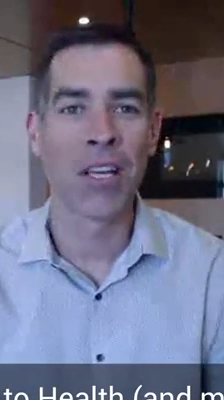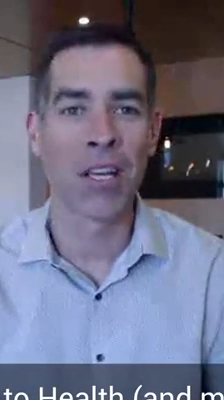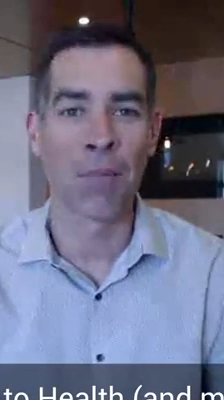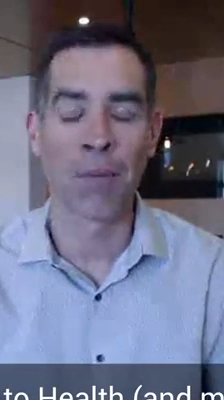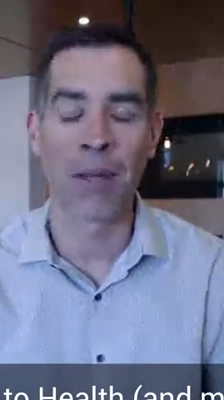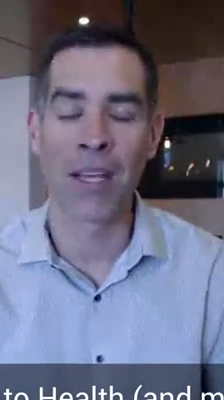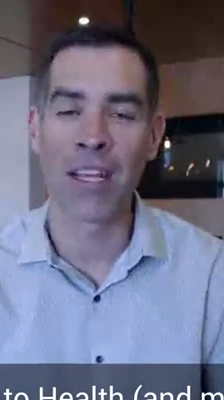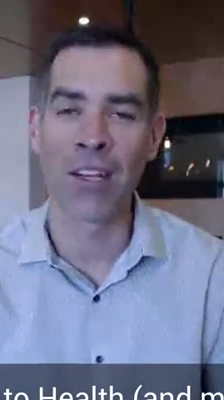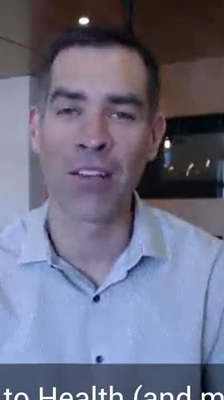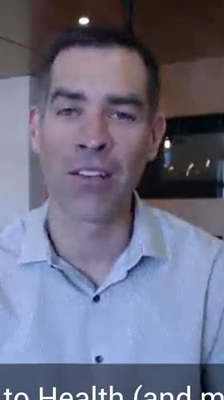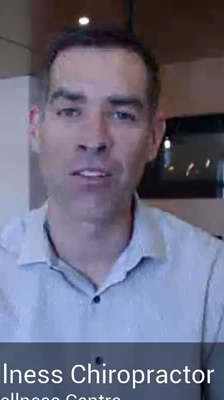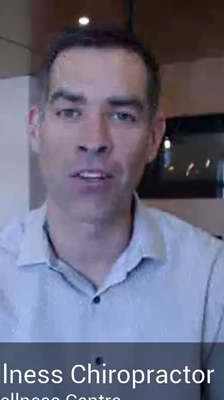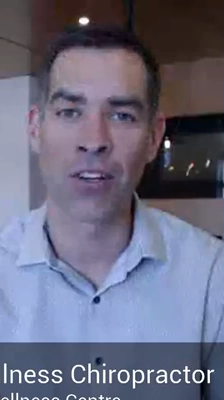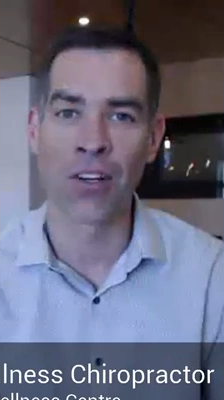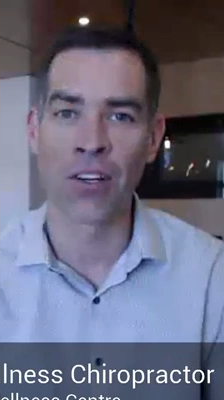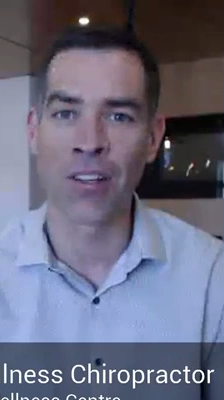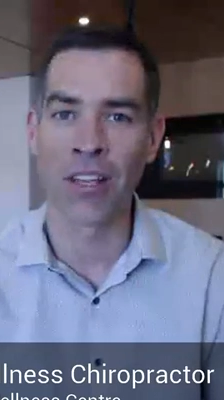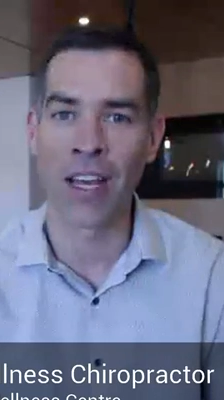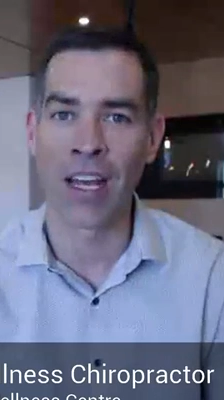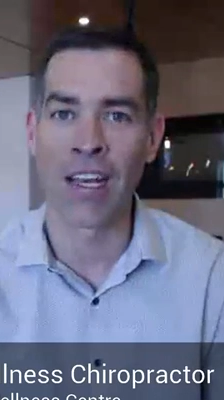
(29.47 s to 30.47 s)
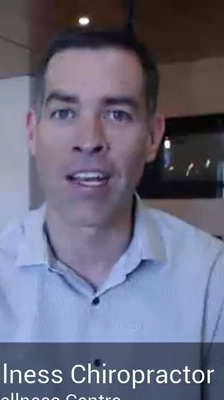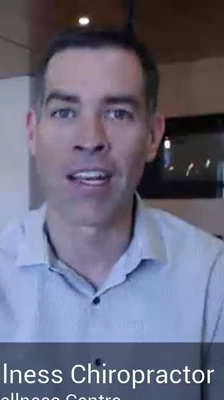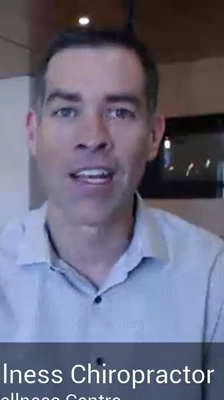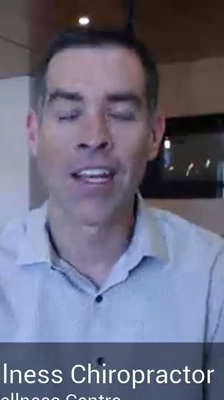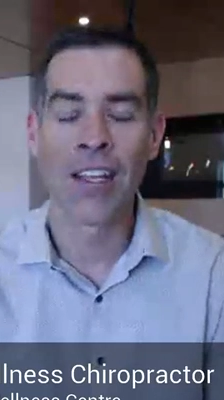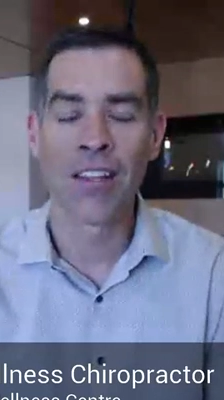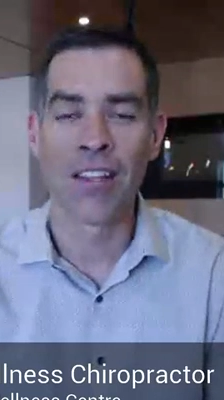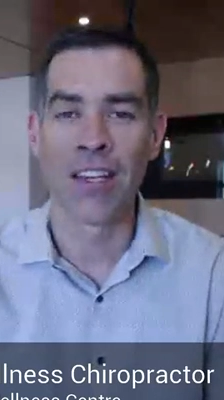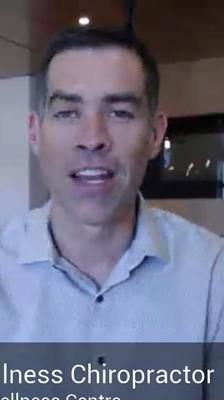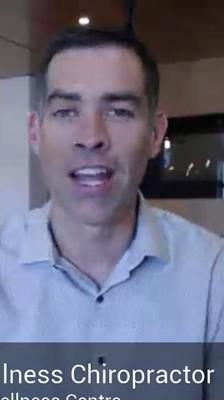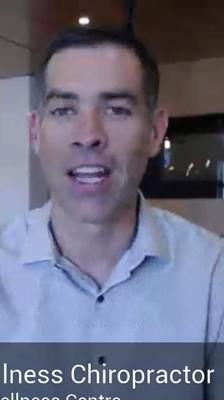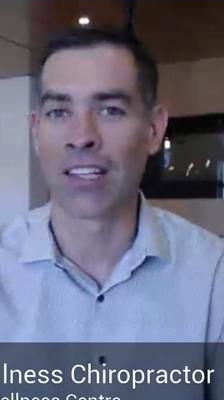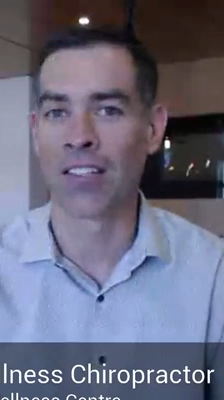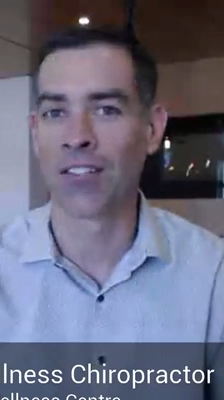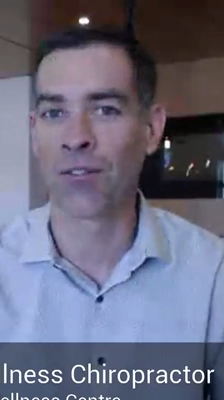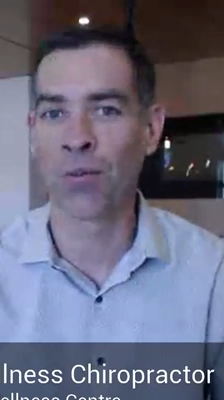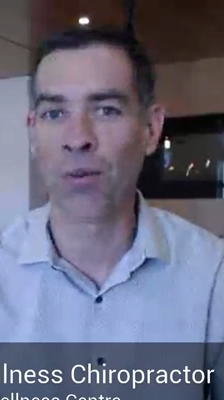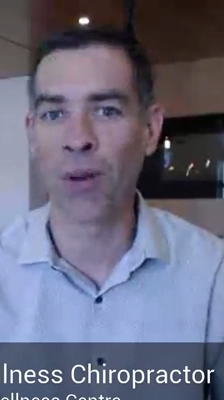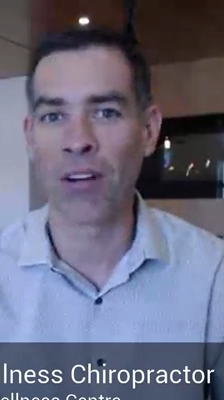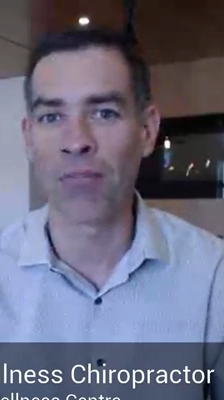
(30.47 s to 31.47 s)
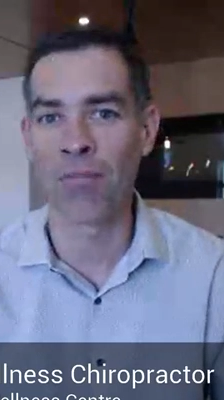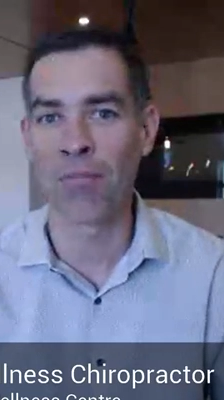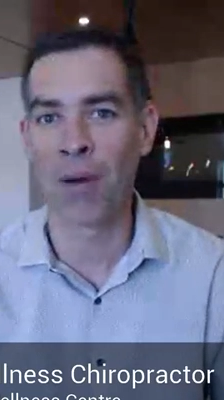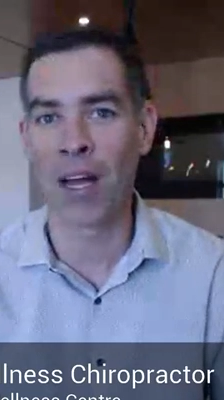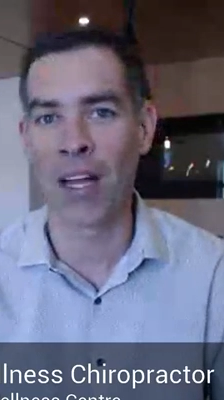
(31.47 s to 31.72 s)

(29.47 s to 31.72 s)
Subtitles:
and making sure that the next 12